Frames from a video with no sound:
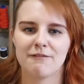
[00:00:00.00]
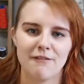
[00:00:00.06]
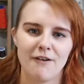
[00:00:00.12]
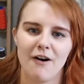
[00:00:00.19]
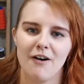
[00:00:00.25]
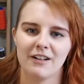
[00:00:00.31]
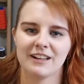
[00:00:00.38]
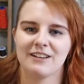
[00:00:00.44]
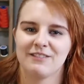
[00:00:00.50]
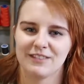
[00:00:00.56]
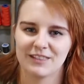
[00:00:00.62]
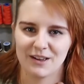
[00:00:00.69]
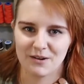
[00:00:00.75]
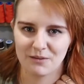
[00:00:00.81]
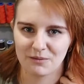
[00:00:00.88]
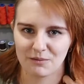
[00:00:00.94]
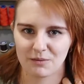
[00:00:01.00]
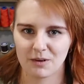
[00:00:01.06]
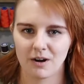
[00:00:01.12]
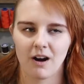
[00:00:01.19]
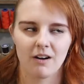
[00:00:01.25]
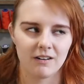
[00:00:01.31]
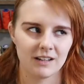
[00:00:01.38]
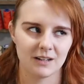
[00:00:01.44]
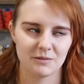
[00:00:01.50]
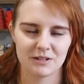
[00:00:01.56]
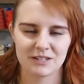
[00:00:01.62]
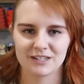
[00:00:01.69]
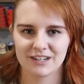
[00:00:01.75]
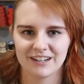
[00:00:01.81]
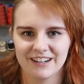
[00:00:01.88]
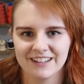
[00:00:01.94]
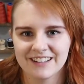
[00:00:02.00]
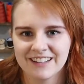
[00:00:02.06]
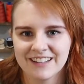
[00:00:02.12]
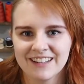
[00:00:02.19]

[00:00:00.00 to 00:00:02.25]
fall even though we're already in winter.